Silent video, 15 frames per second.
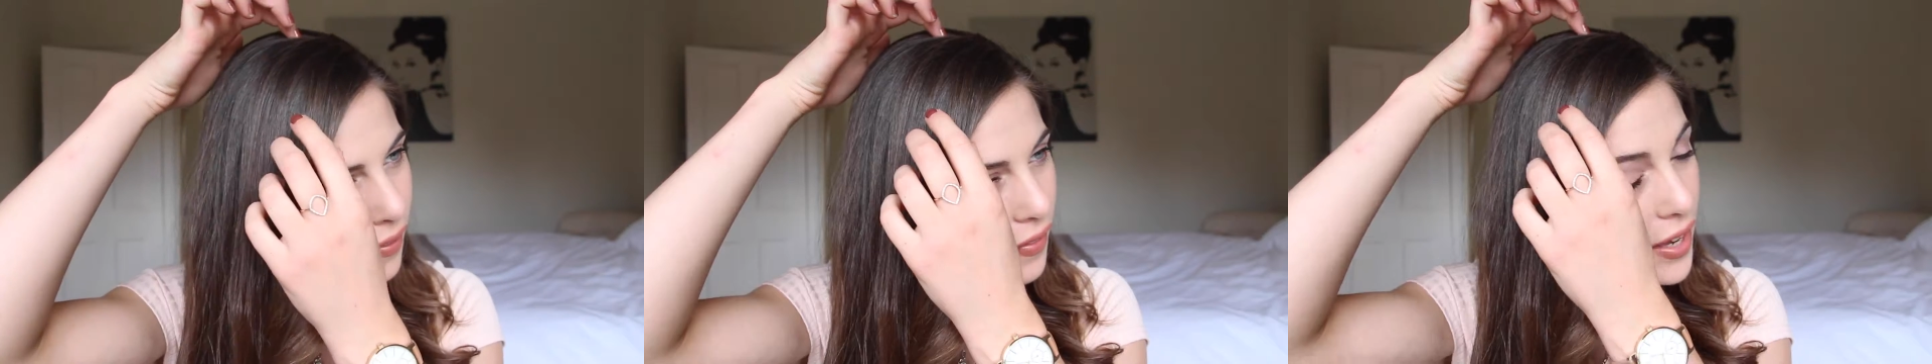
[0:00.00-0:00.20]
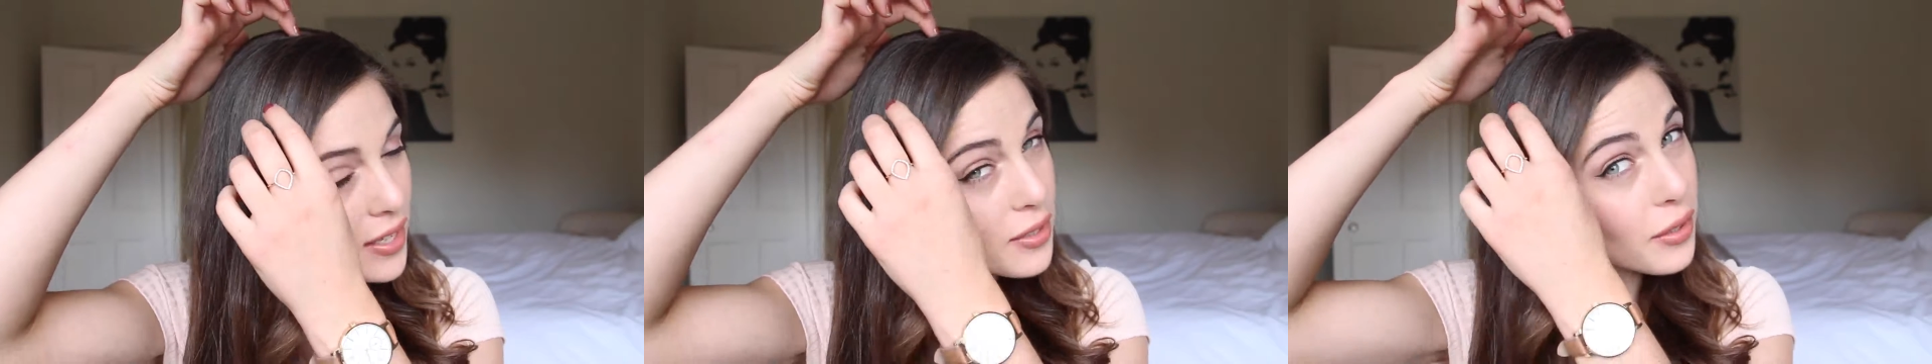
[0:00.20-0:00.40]

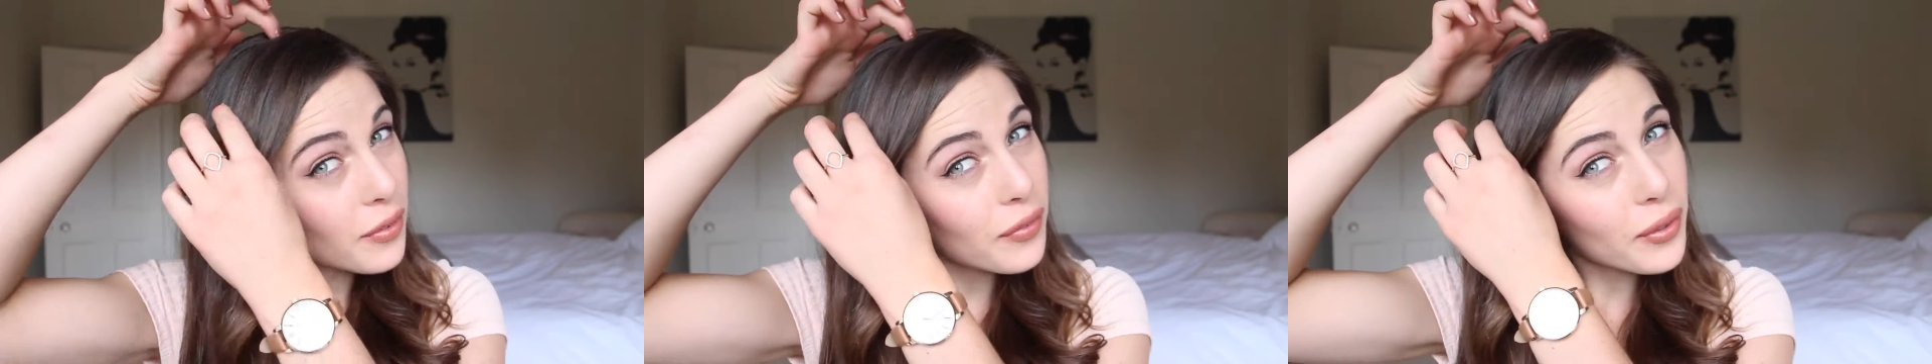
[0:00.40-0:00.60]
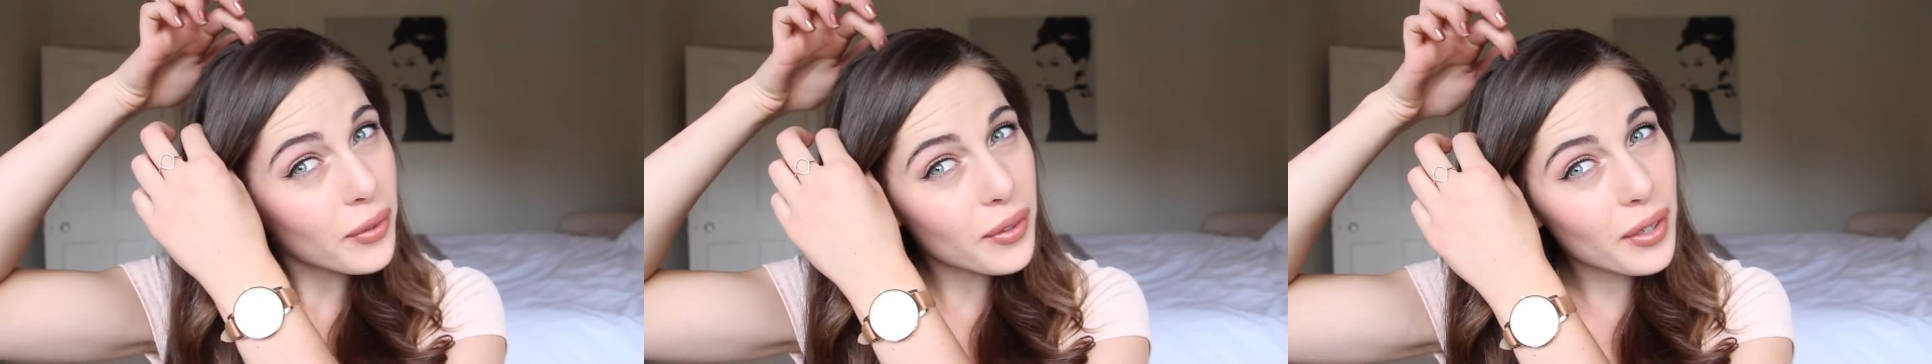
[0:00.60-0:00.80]
First
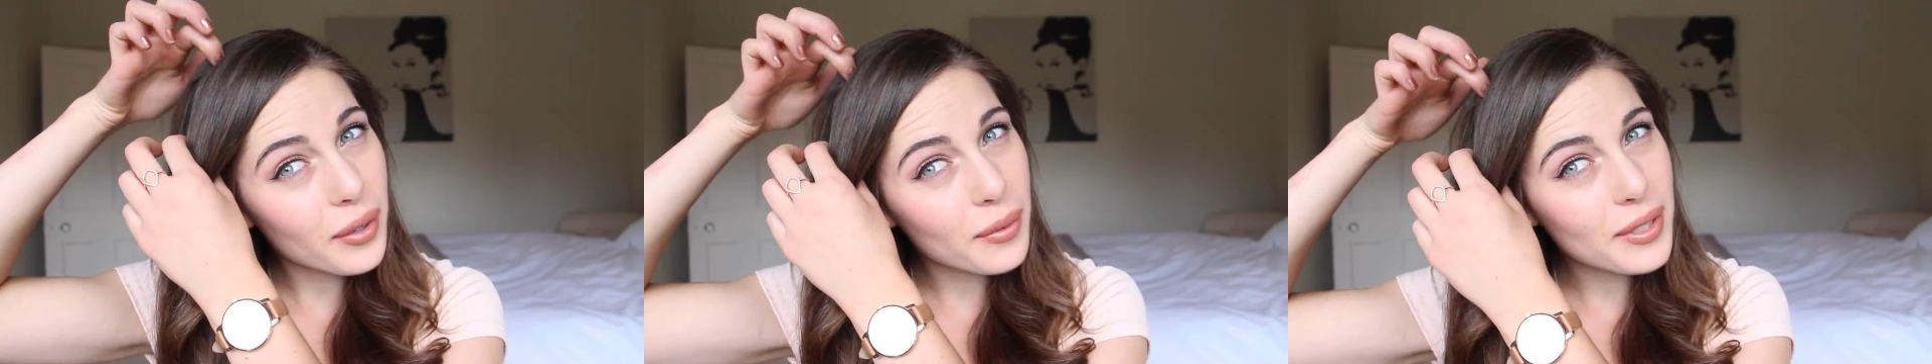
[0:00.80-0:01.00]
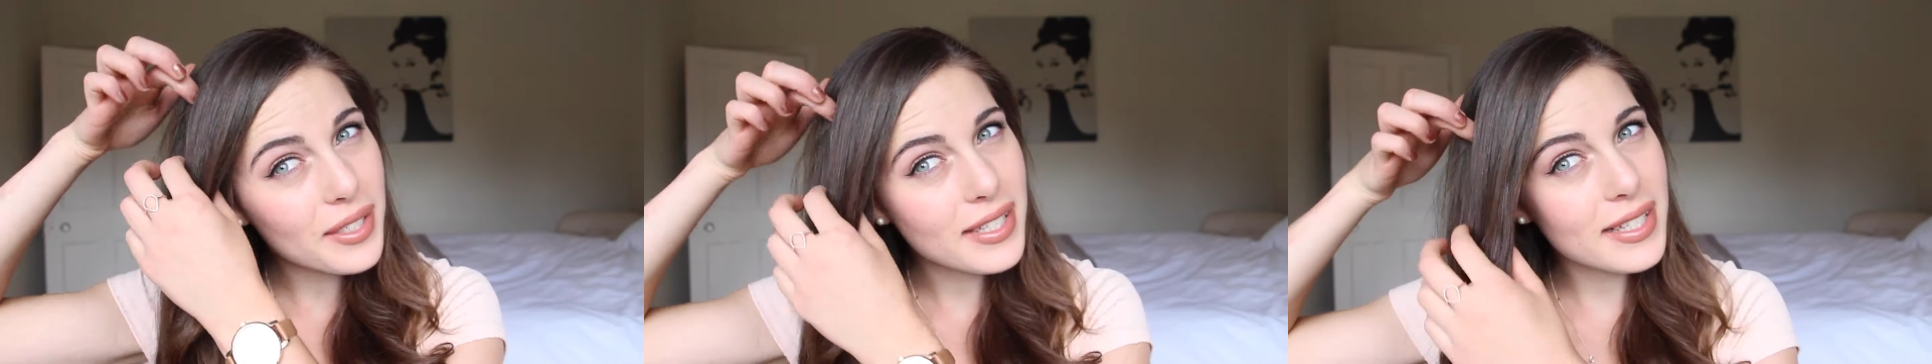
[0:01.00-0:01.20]
off, you're going
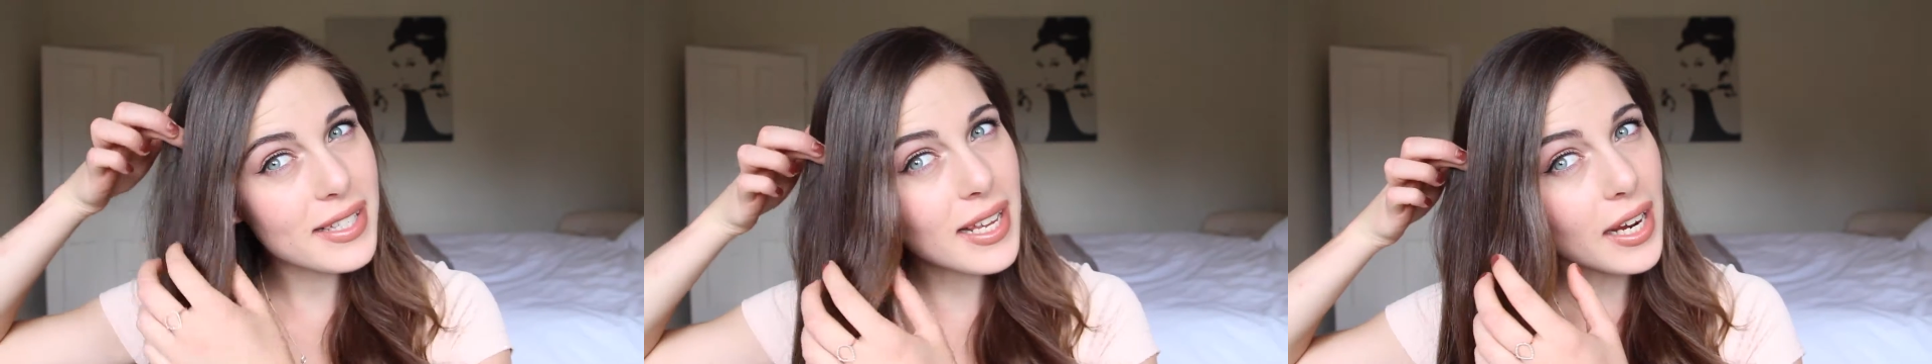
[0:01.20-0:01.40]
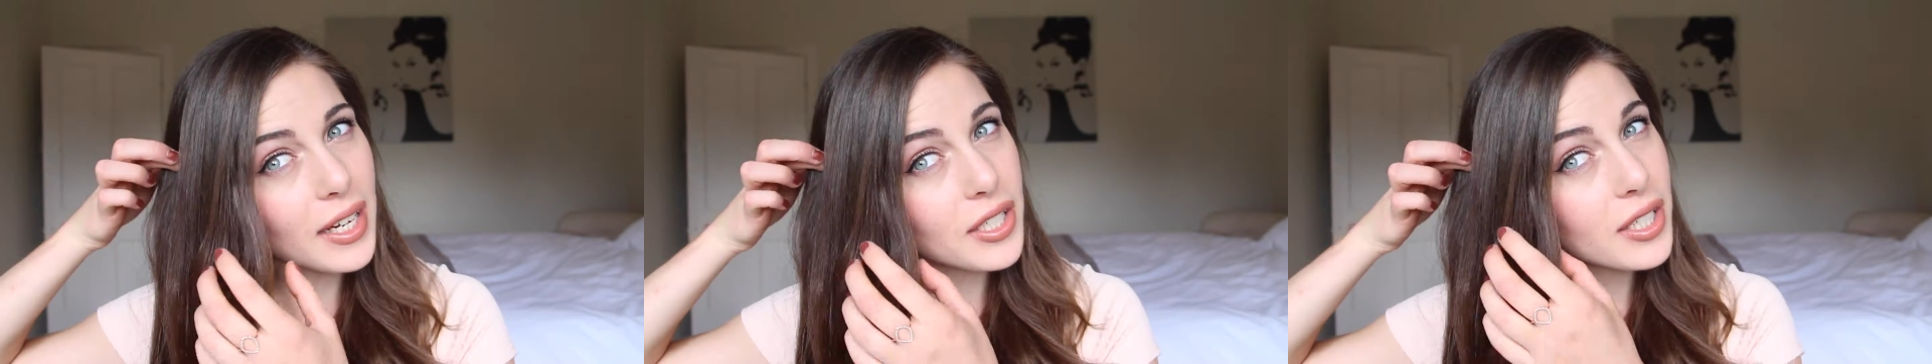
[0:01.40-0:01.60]
to want to
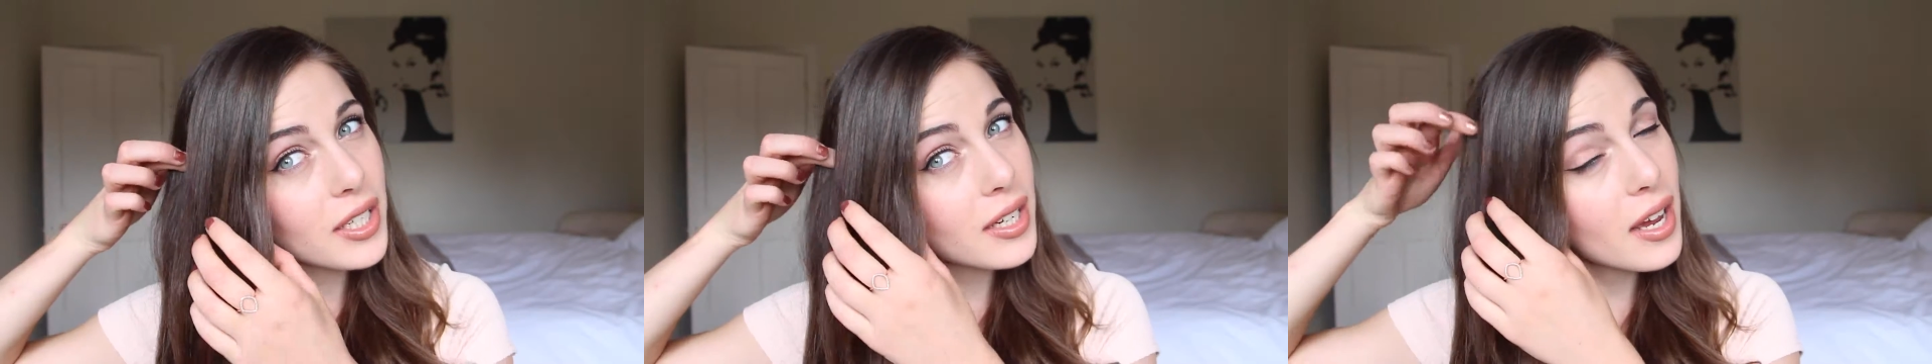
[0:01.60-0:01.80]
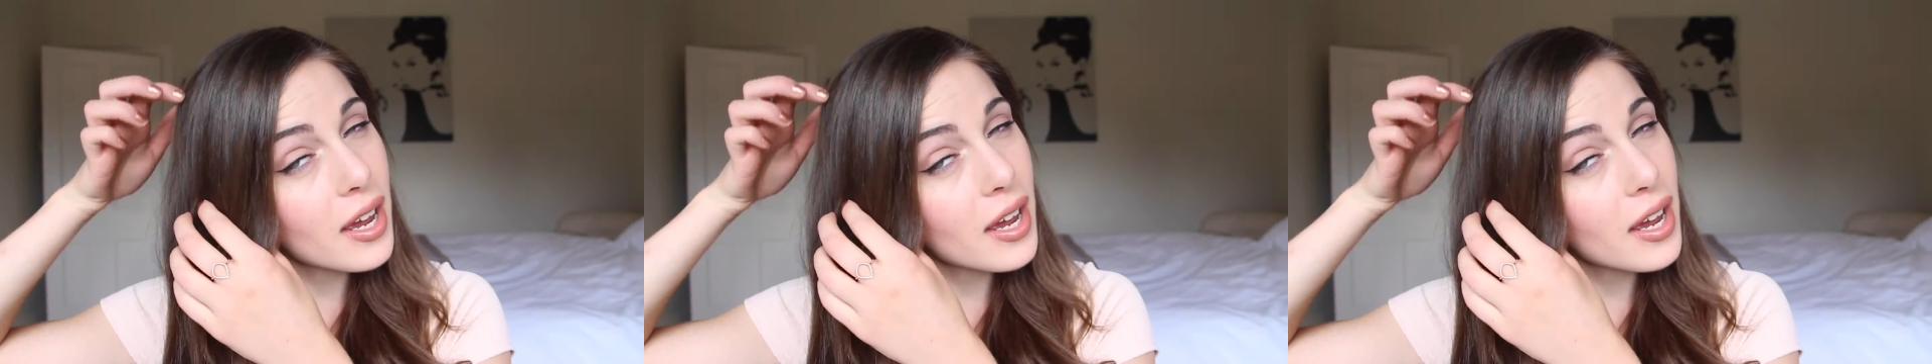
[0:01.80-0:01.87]
section